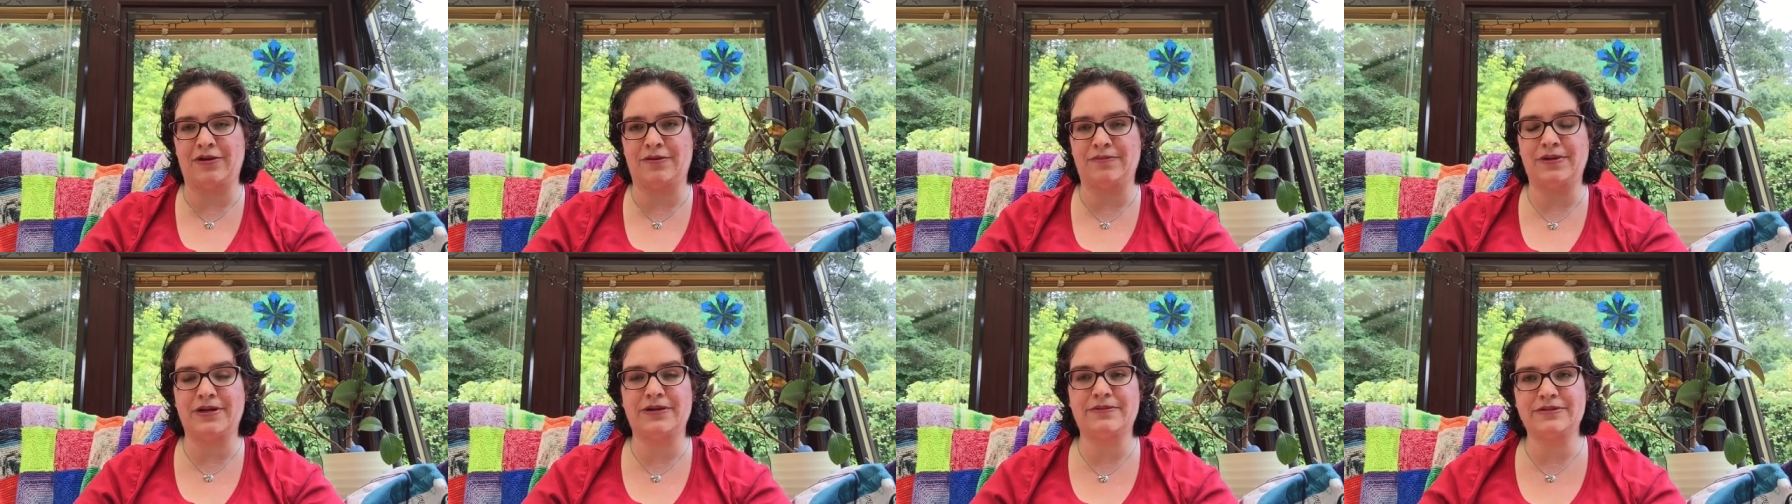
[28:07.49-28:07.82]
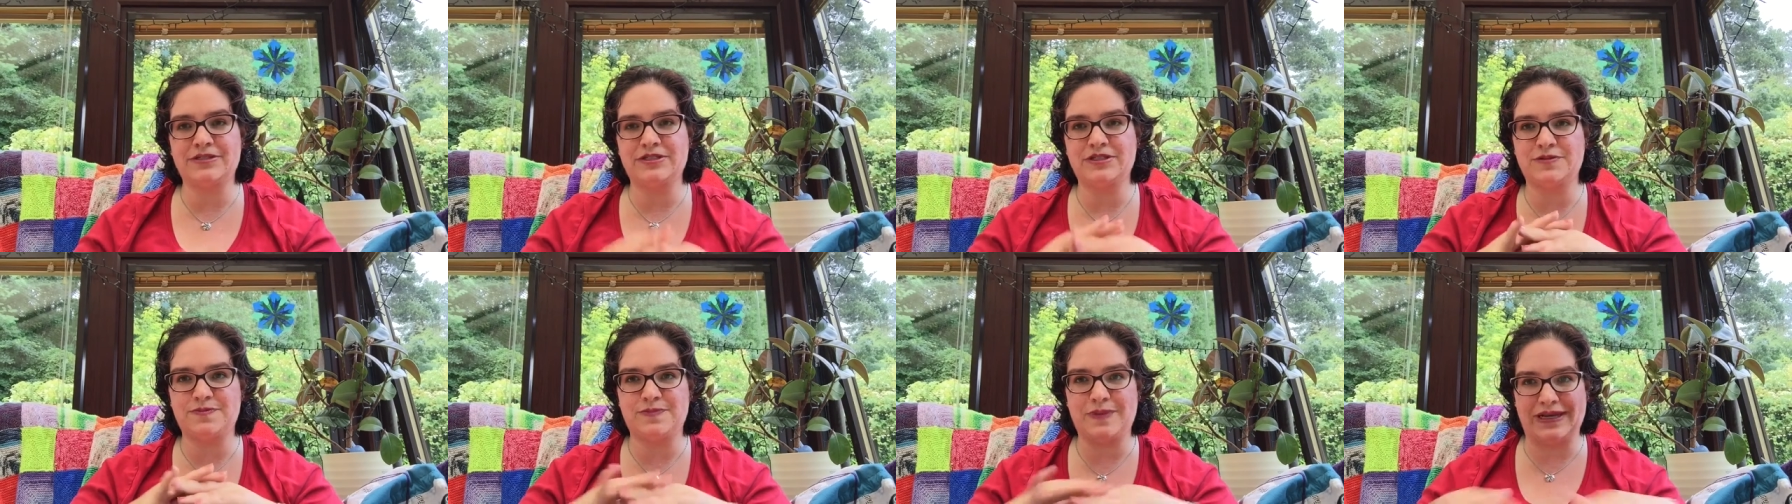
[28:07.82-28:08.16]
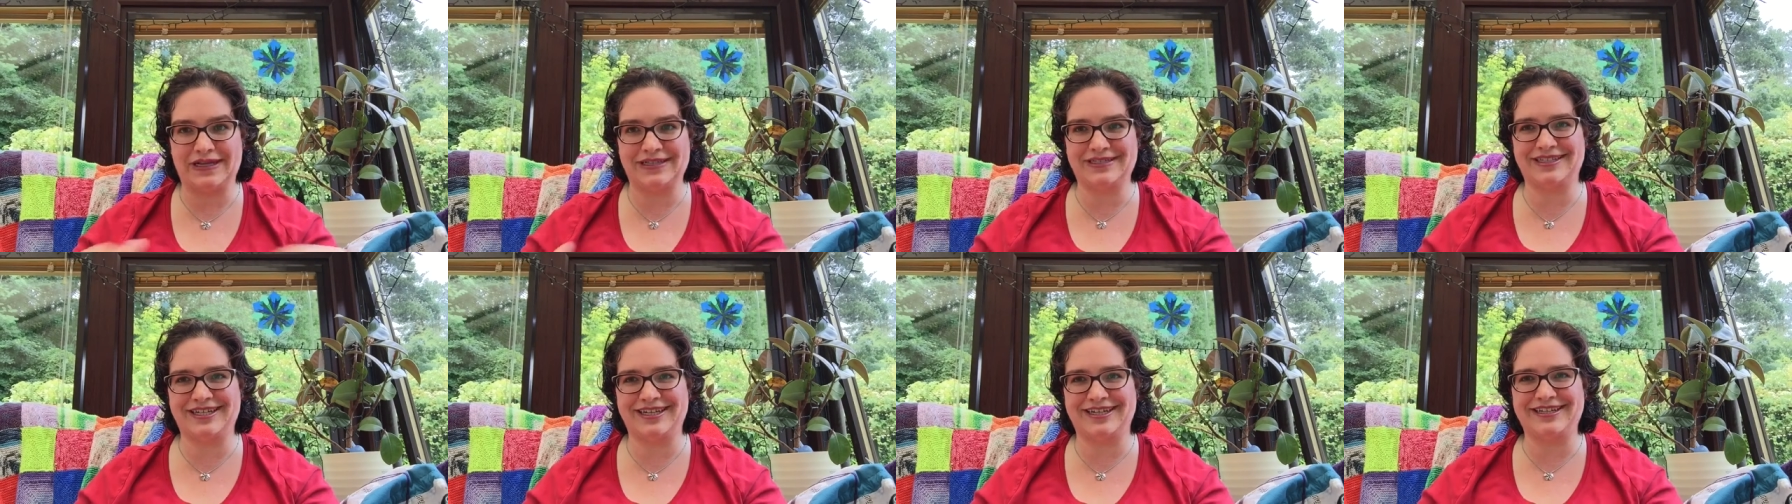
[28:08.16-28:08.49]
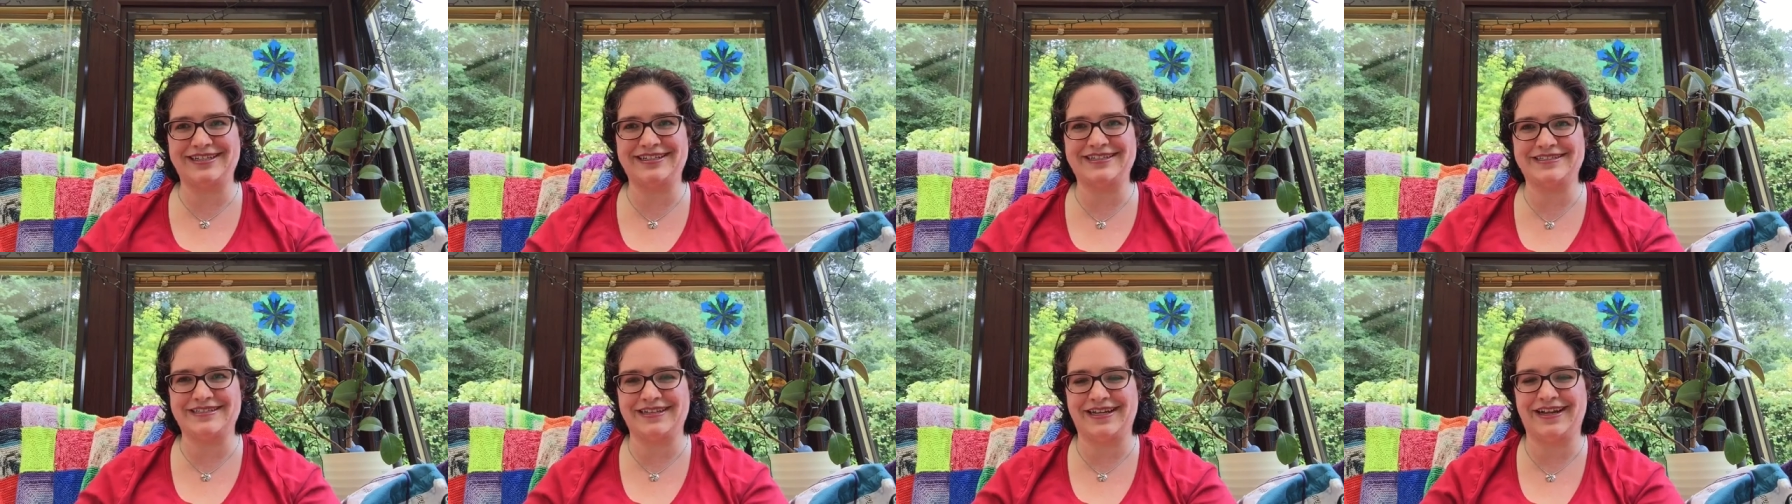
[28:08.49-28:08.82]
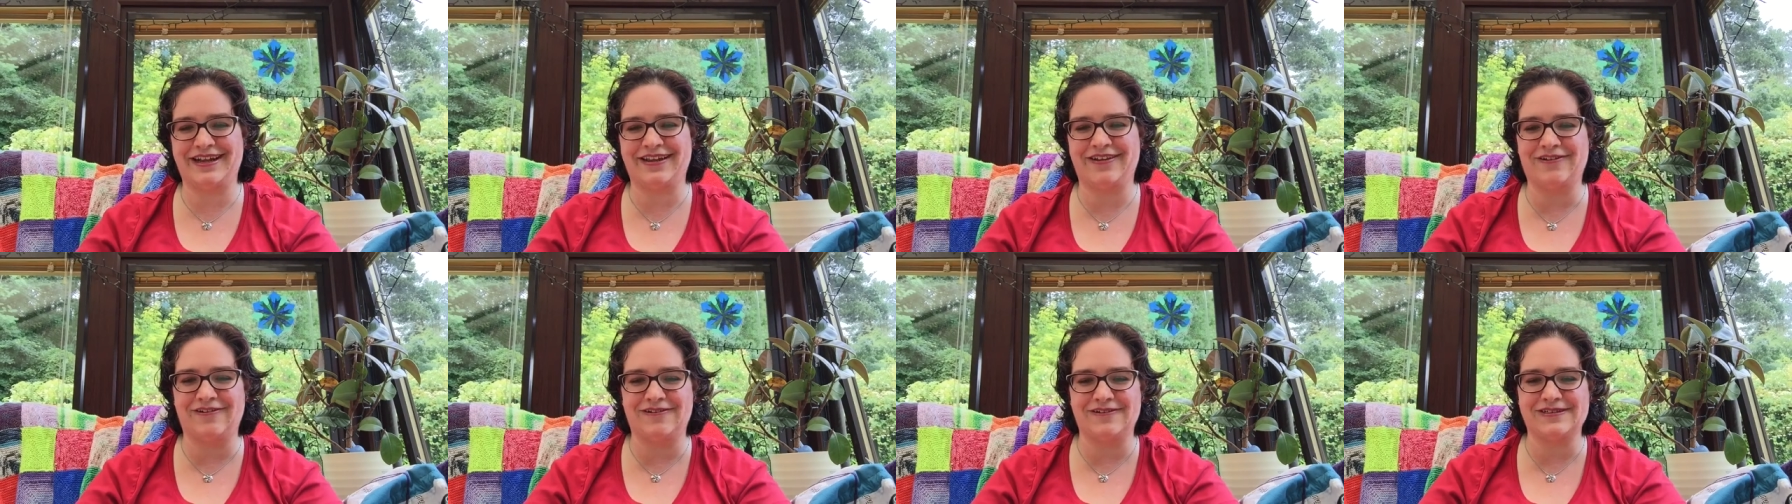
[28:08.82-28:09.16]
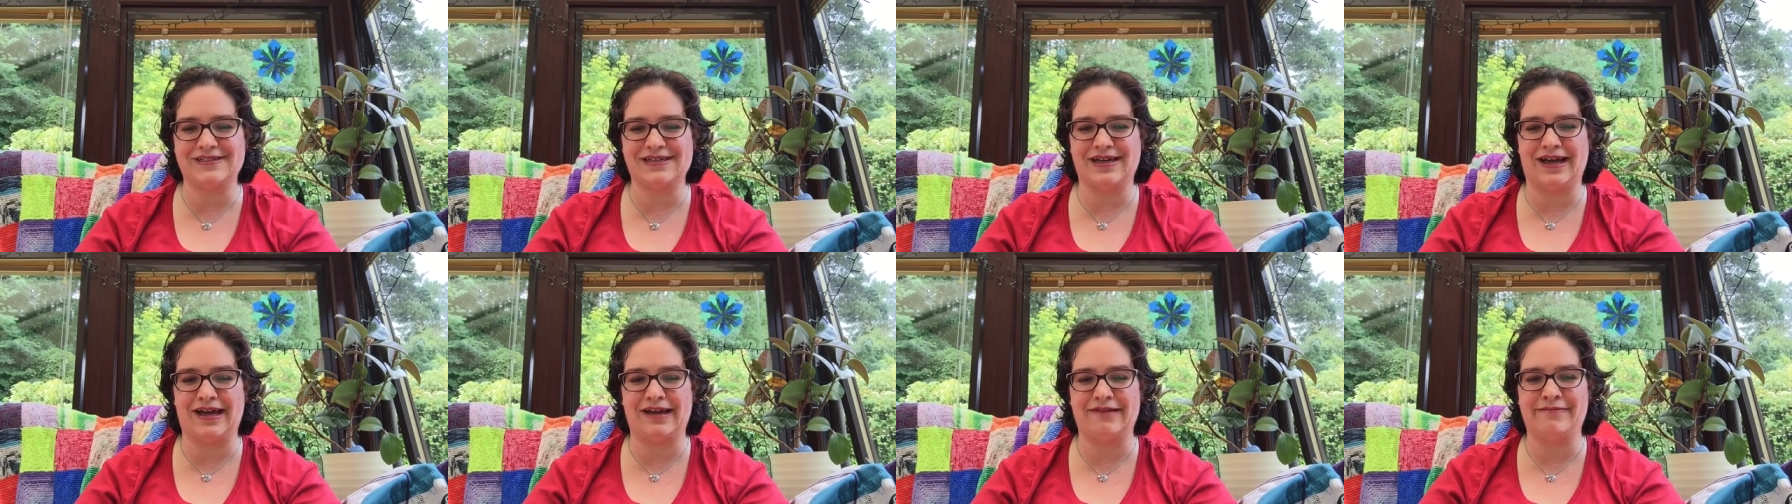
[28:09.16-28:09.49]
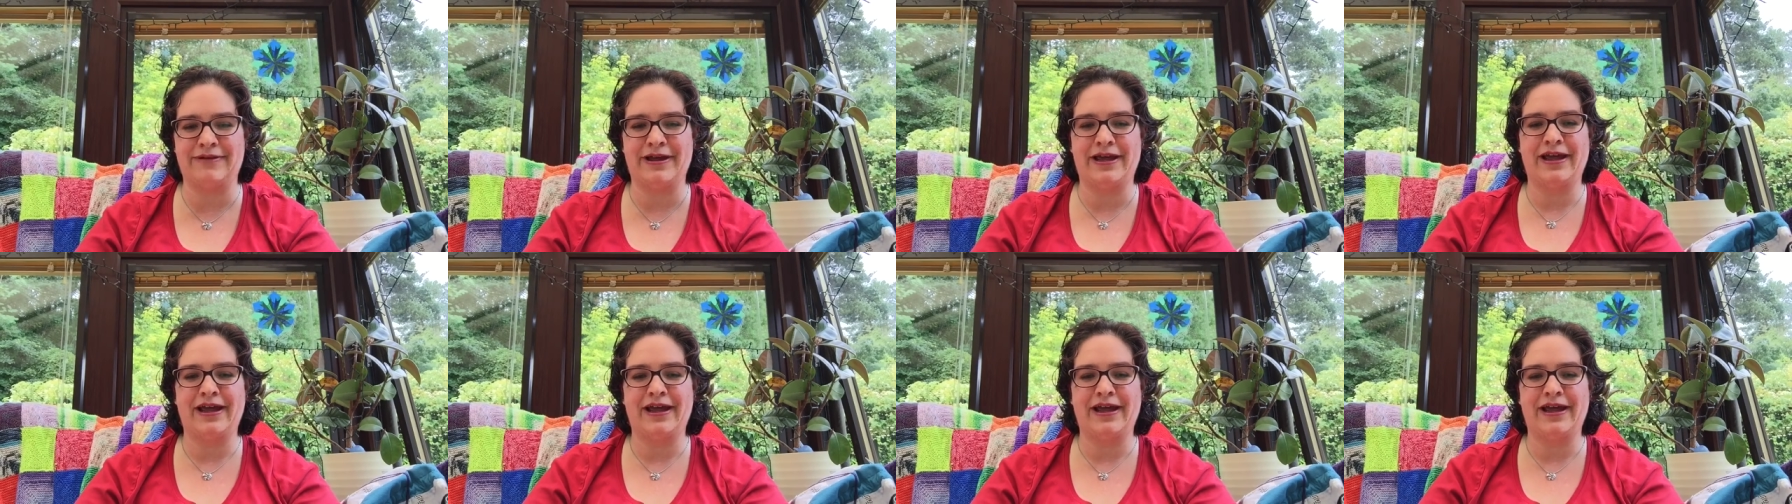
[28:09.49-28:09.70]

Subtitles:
but it was just basically sunny the whole time,